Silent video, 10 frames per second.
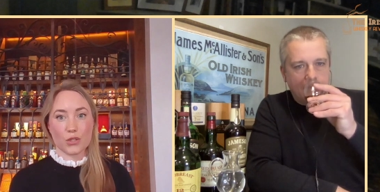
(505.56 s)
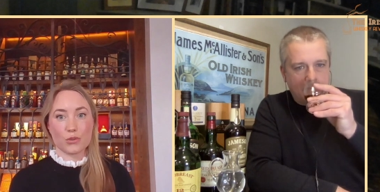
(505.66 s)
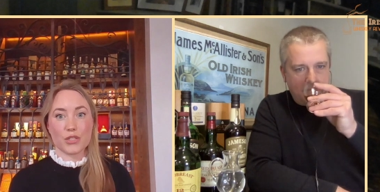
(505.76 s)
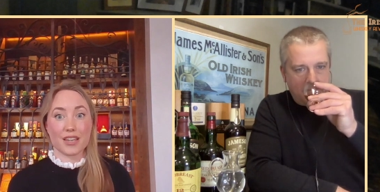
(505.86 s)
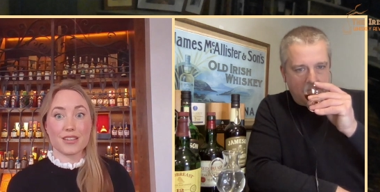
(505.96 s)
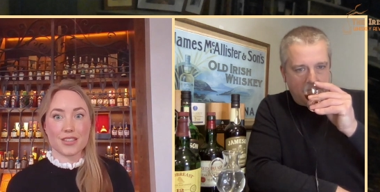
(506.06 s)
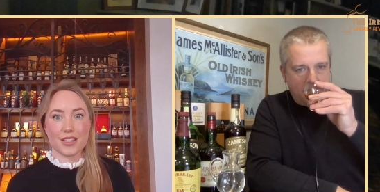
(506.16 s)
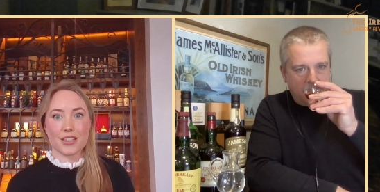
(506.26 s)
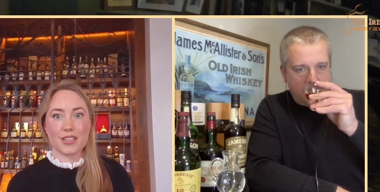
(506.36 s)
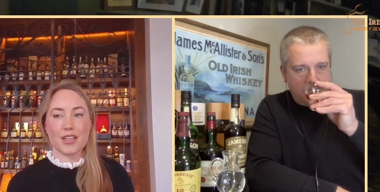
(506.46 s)
Speaker 1: you taste
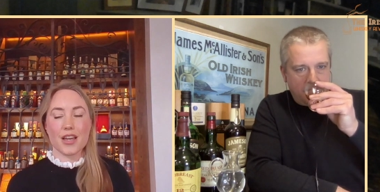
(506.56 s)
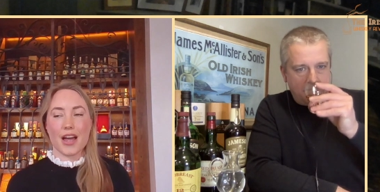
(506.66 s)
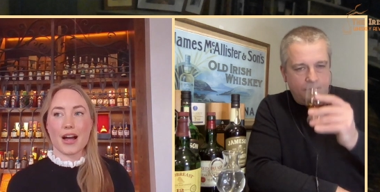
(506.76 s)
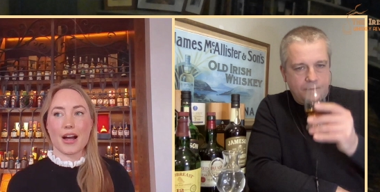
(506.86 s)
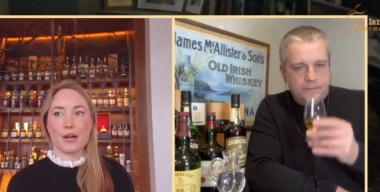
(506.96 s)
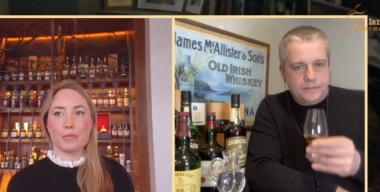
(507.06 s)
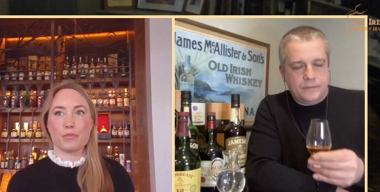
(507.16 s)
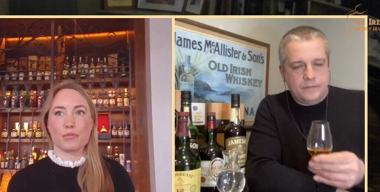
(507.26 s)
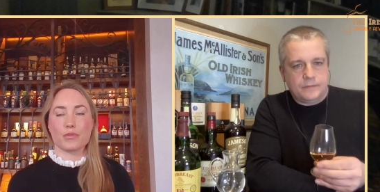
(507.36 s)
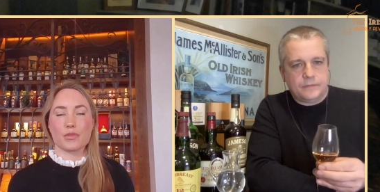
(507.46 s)
it, um,
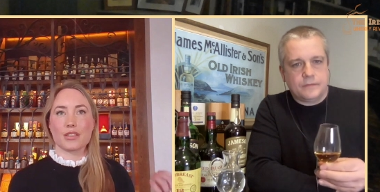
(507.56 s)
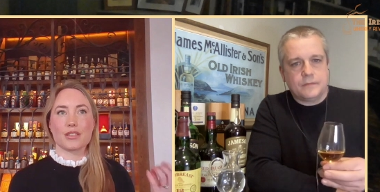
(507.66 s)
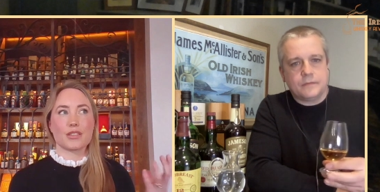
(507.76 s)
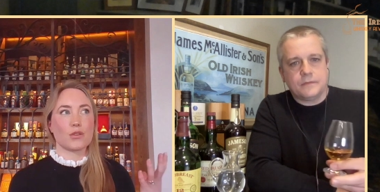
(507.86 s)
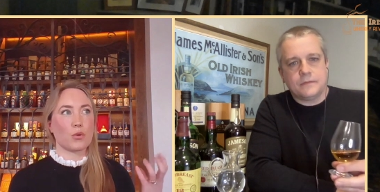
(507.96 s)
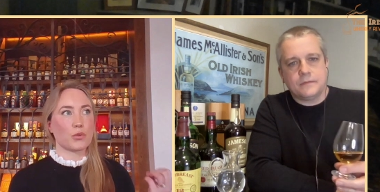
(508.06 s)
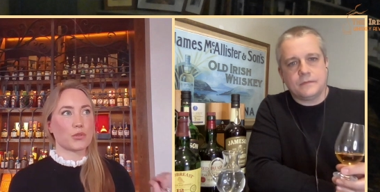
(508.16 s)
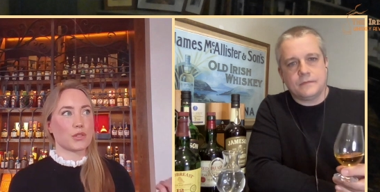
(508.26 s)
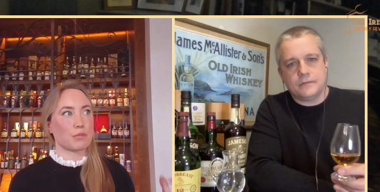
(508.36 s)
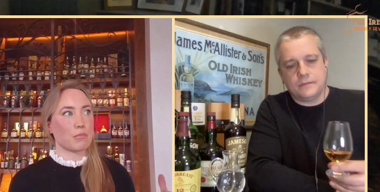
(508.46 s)
it's almost
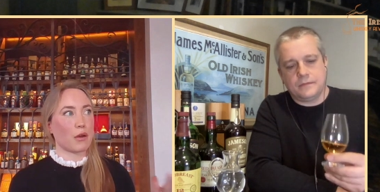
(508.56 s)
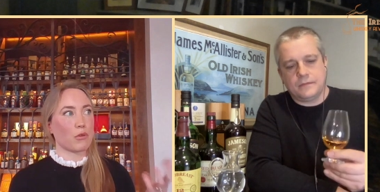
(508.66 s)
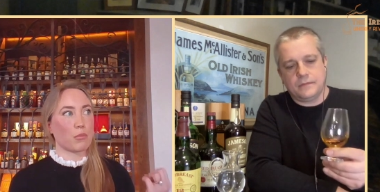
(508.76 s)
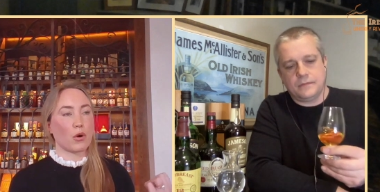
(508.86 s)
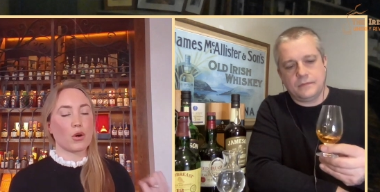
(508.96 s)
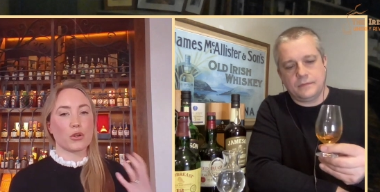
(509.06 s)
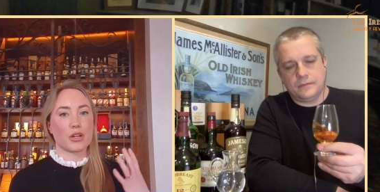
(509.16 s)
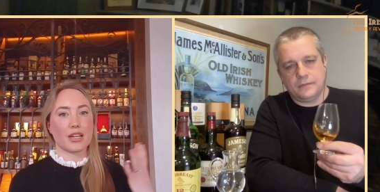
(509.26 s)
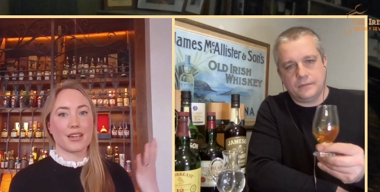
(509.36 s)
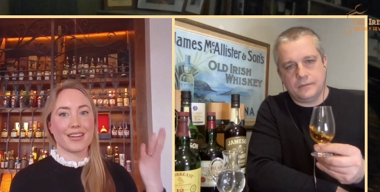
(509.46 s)
this mouth
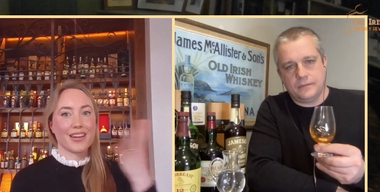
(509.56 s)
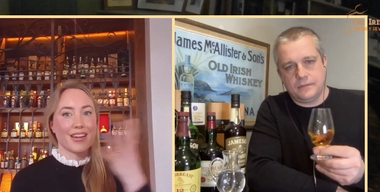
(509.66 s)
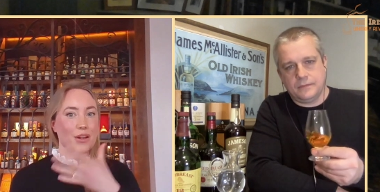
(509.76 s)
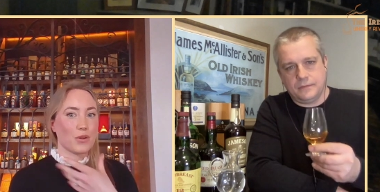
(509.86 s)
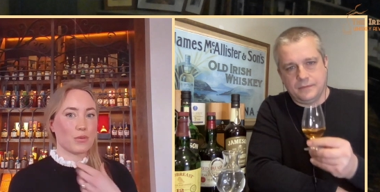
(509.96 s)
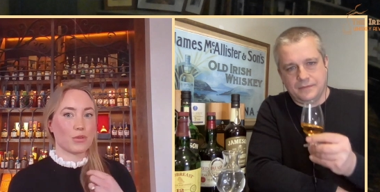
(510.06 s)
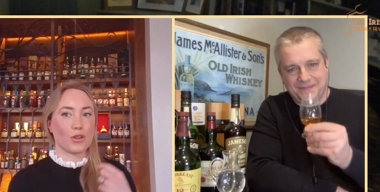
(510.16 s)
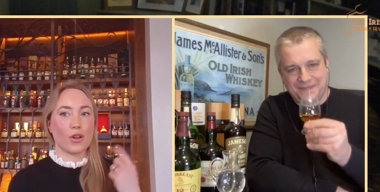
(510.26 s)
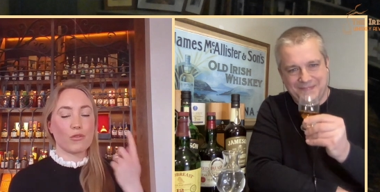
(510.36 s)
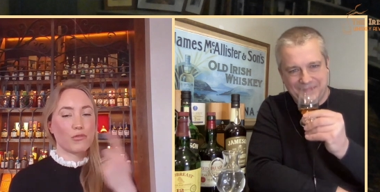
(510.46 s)
puckering,
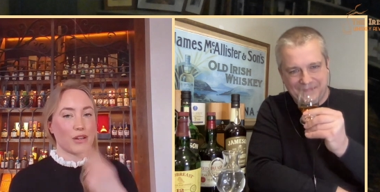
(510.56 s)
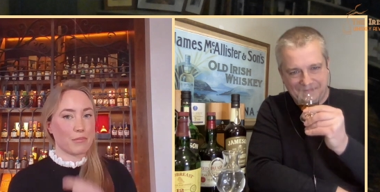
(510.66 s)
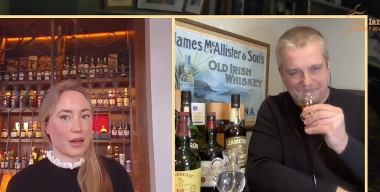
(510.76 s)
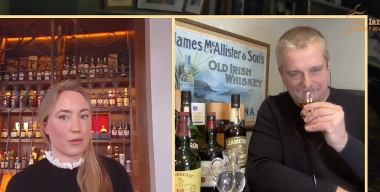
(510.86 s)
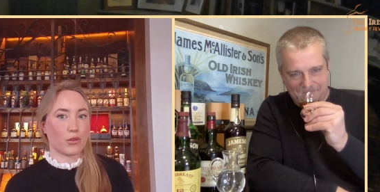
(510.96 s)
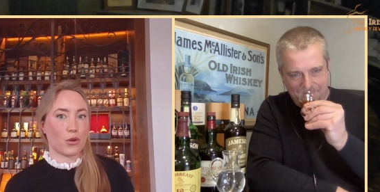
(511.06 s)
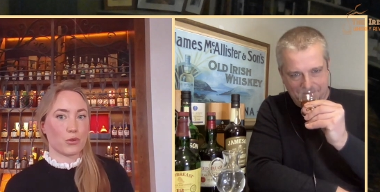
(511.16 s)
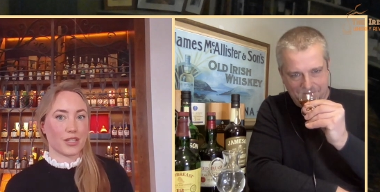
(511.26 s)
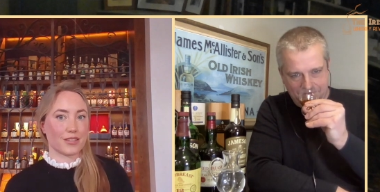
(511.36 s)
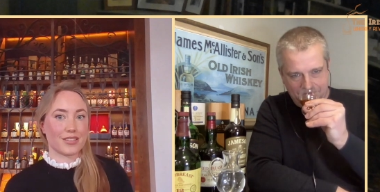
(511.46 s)
lovely mouth coating